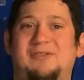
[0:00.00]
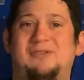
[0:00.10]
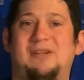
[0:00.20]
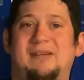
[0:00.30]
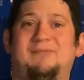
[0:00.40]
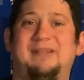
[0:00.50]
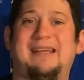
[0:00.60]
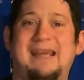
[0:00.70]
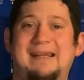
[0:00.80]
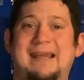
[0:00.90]
It's going to
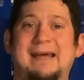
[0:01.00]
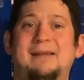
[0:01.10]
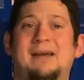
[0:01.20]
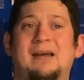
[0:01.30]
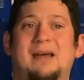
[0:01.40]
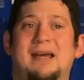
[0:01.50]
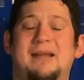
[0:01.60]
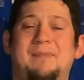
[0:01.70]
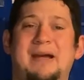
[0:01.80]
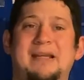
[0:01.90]
retain that, and
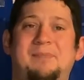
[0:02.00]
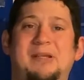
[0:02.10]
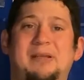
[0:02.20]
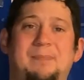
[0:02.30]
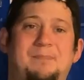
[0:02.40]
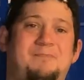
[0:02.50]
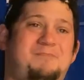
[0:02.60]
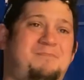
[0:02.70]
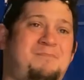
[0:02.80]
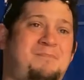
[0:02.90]
it might not be the
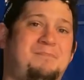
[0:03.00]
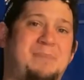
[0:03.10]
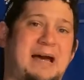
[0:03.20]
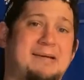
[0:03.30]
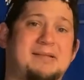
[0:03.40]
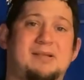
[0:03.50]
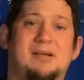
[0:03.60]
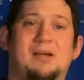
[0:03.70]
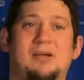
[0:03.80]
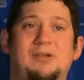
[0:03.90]
best.
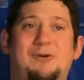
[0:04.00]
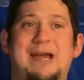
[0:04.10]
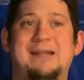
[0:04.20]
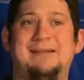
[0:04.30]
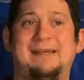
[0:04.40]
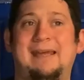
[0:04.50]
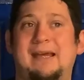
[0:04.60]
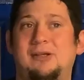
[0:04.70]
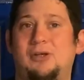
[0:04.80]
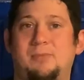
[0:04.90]
You can
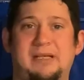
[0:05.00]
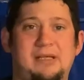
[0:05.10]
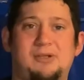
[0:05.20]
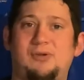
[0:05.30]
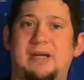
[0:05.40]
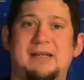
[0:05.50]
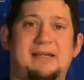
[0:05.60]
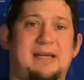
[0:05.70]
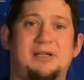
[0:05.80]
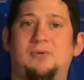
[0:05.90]
decant your meads, you can
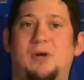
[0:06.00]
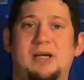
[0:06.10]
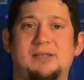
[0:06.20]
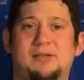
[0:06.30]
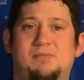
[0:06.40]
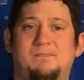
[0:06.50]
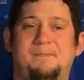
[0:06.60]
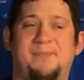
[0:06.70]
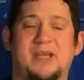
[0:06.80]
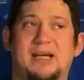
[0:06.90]
decant your wines,
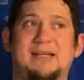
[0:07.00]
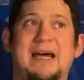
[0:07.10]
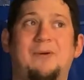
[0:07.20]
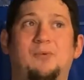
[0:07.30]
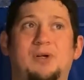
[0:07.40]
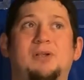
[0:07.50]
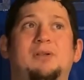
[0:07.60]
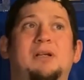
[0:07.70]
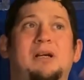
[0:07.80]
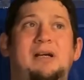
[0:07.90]
and that will
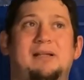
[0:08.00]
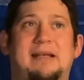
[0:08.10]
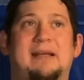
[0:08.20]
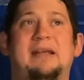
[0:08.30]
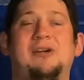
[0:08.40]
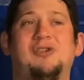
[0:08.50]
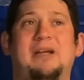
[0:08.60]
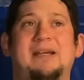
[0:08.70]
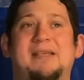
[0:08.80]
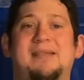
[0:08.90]
let any extra
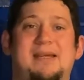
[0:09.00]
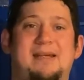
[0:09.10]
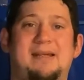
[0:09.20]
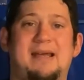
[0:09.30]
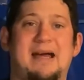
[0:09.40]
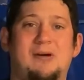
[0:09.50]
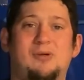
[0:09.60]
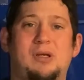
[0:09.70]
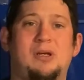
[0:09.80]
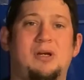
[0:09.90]
gas that's in it out.
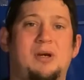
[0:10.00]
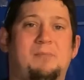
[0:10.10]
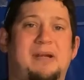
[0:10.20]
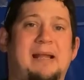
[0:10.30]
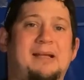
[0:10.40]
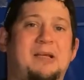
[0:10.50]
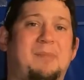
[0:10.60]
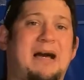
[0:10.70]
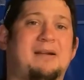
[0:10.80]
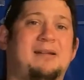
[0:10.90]
But I like to
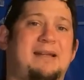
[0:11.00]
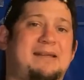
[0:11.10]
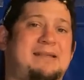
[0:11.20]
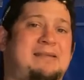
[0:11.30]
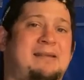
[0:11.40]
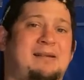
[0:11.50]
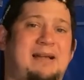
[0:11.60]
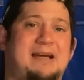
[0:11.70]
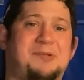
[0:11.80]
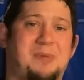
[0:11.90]
bottle it as still
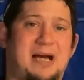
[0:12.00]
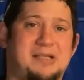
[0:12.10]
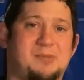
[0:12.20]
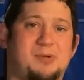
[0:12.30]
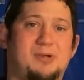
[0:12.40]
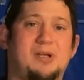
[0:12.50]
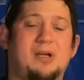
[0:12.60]
as possible.